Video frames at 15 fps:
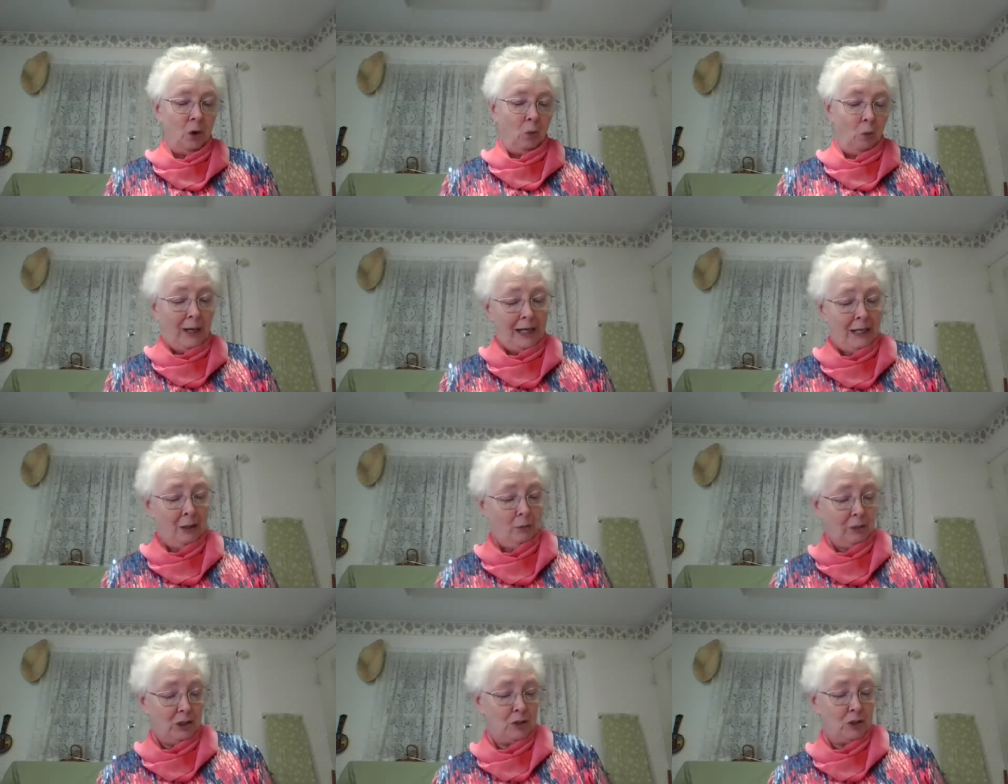When
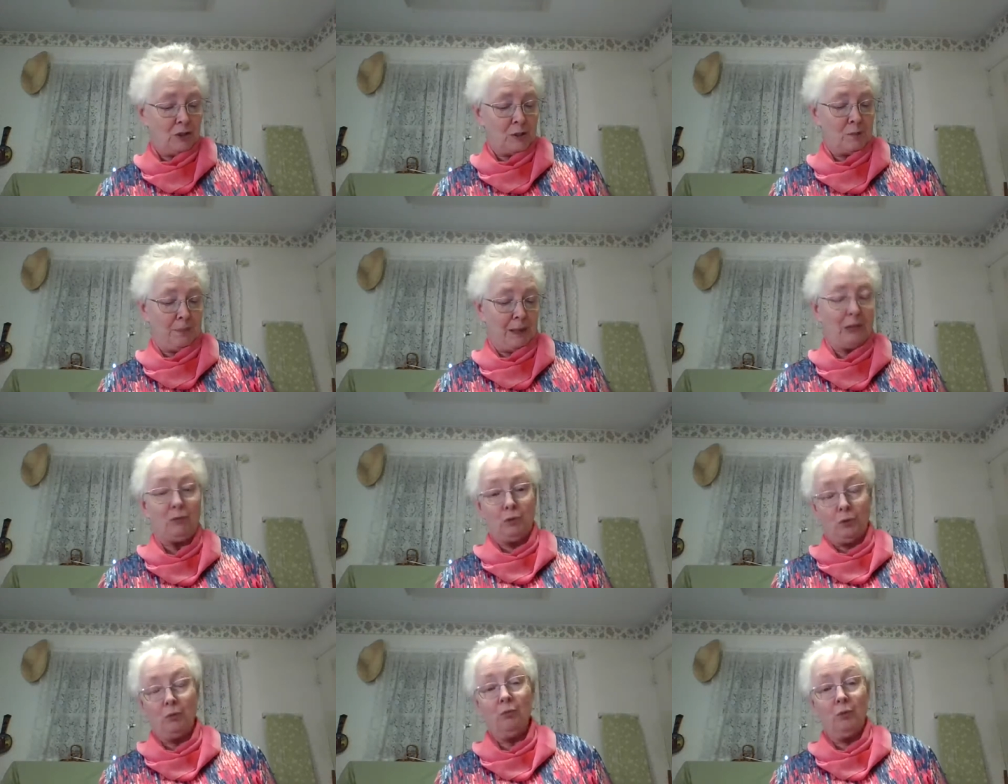he reached his
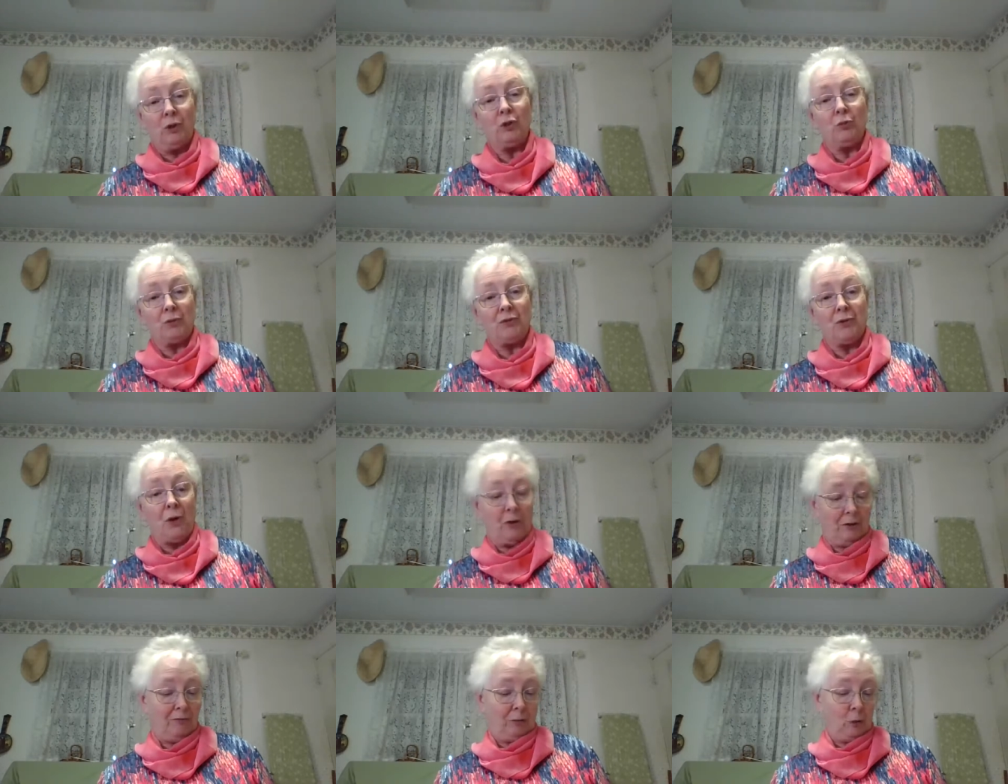bedroom, which was
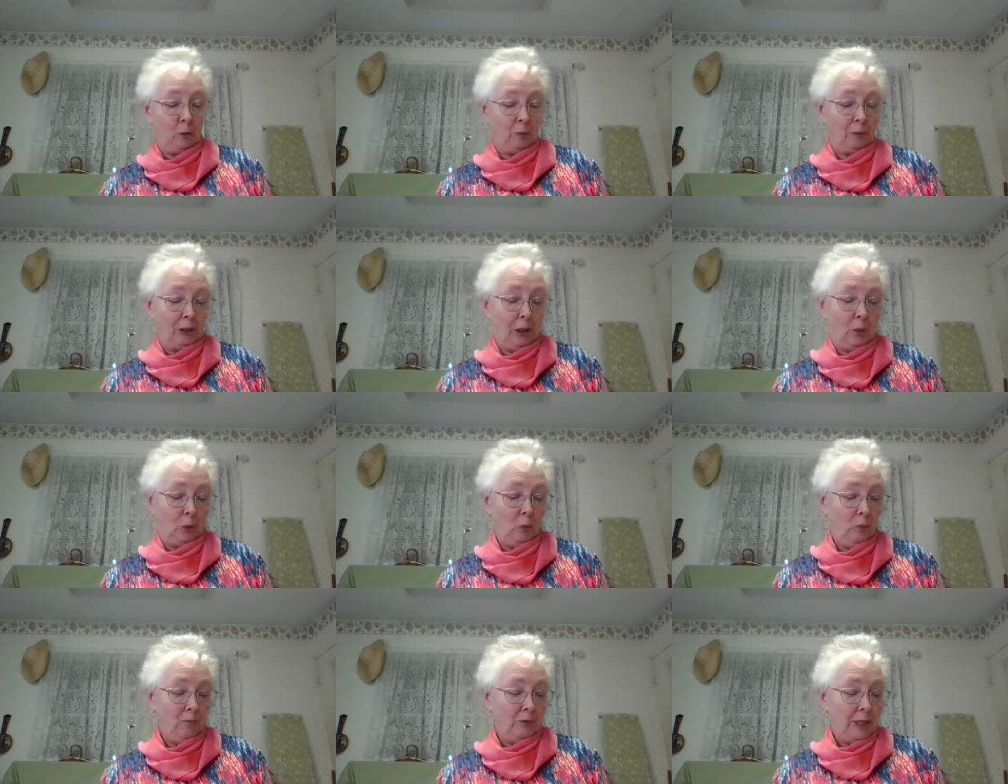on the floor
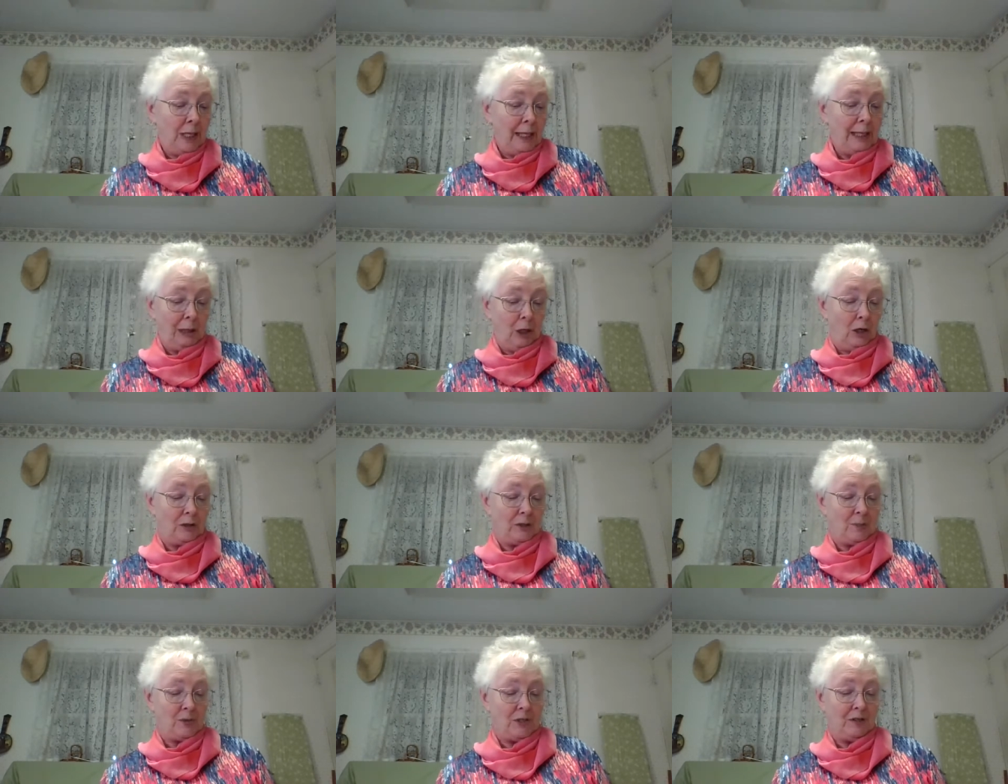below, he
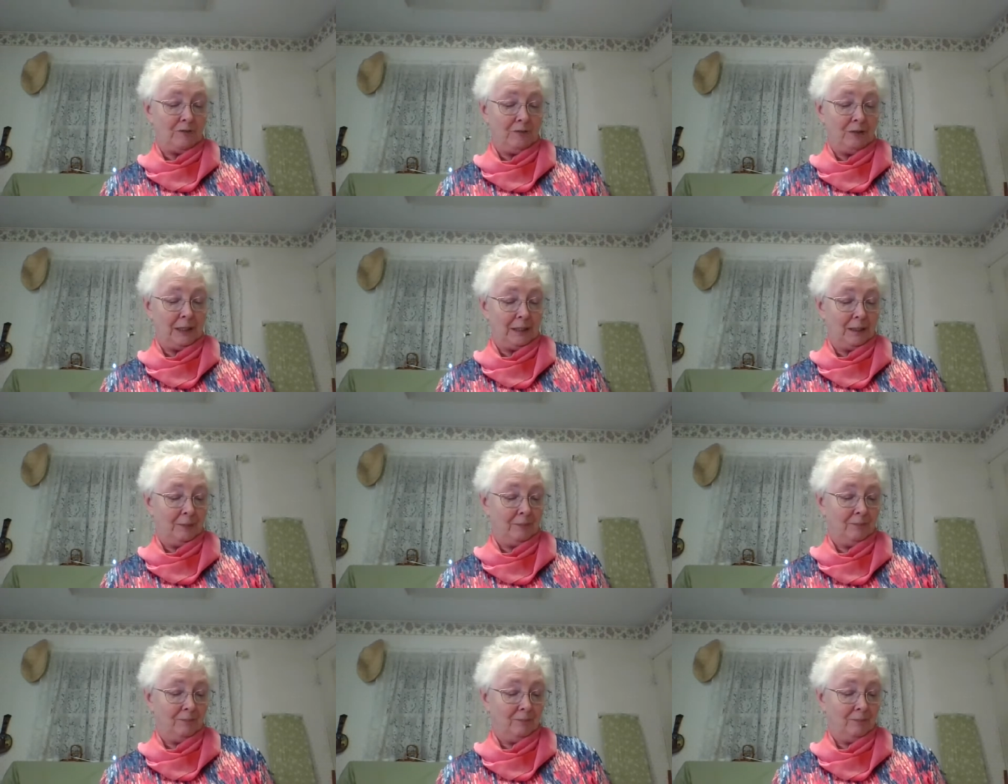locked himself in.